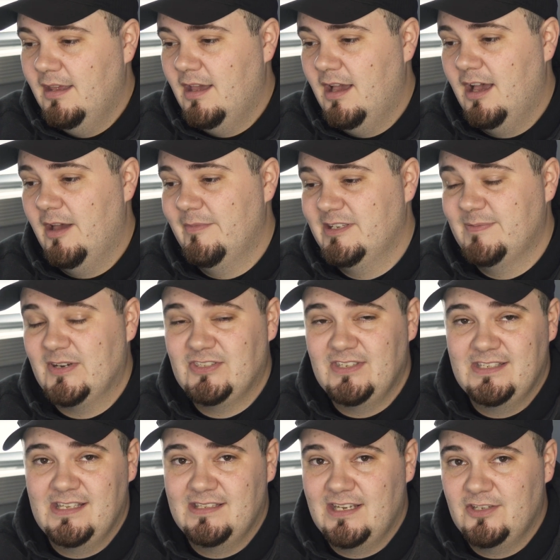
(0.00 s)

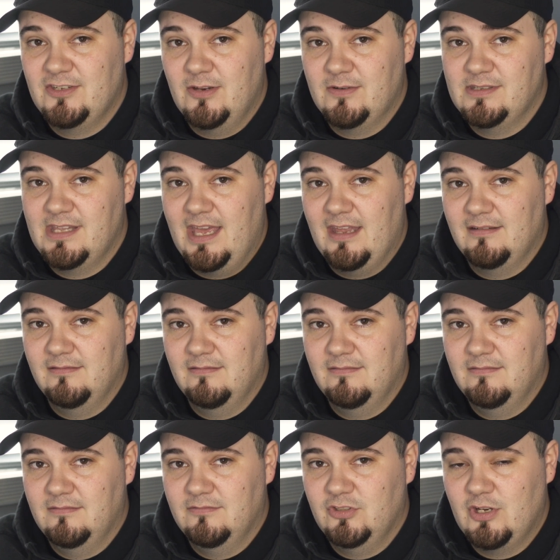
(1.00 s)
Especially since I chose that
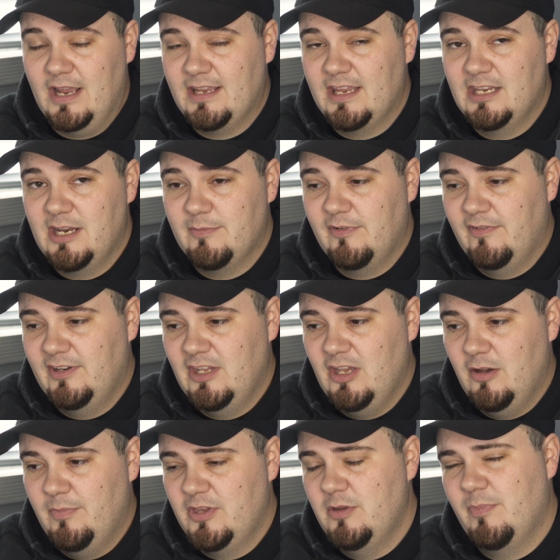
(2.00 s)
tracking number
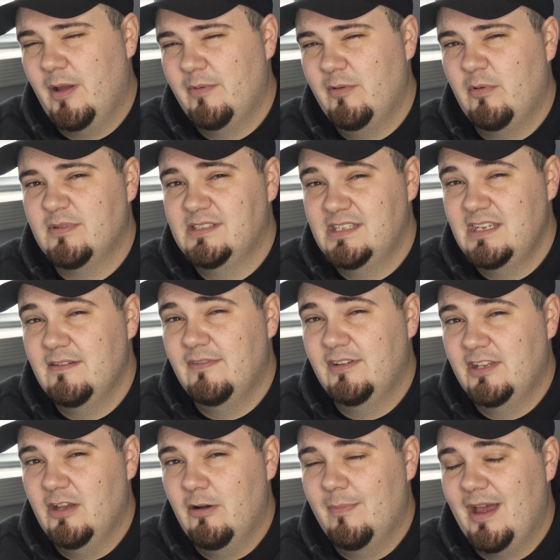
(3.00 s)
video, but you probably won't see a
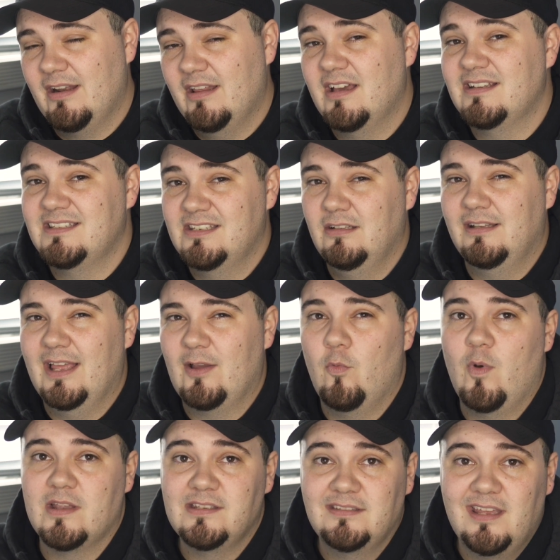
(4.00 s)
video about it until like
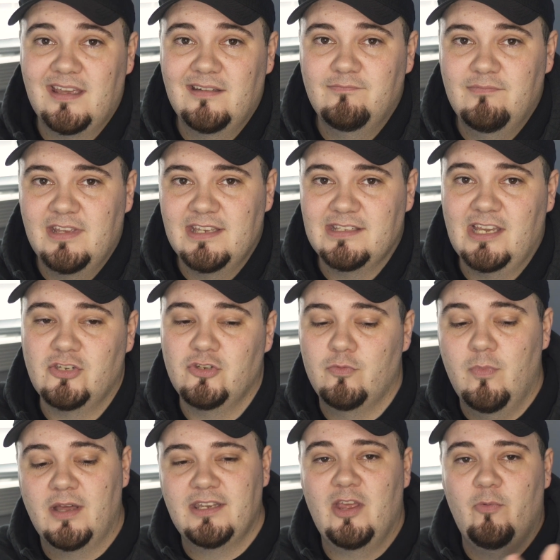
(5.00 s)
Wednesday, because I do
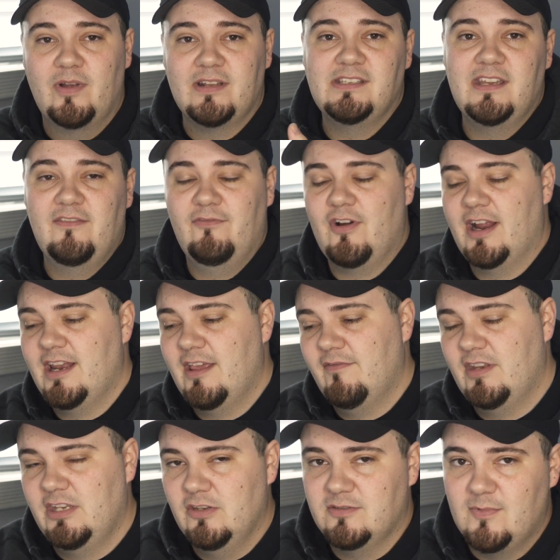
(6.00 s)
Monday, Wednesday, Friday
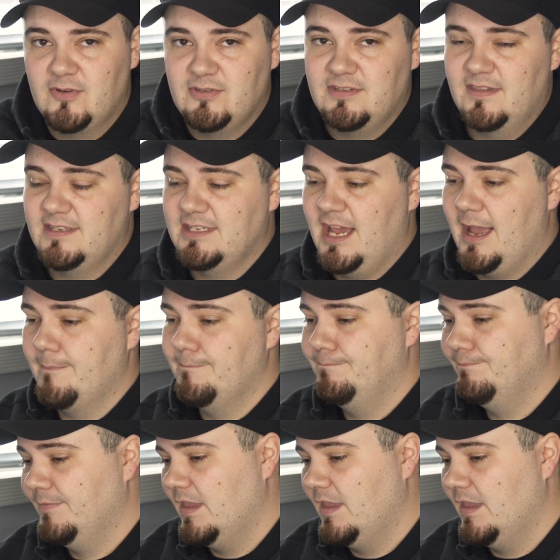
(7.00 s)
videos most of the time.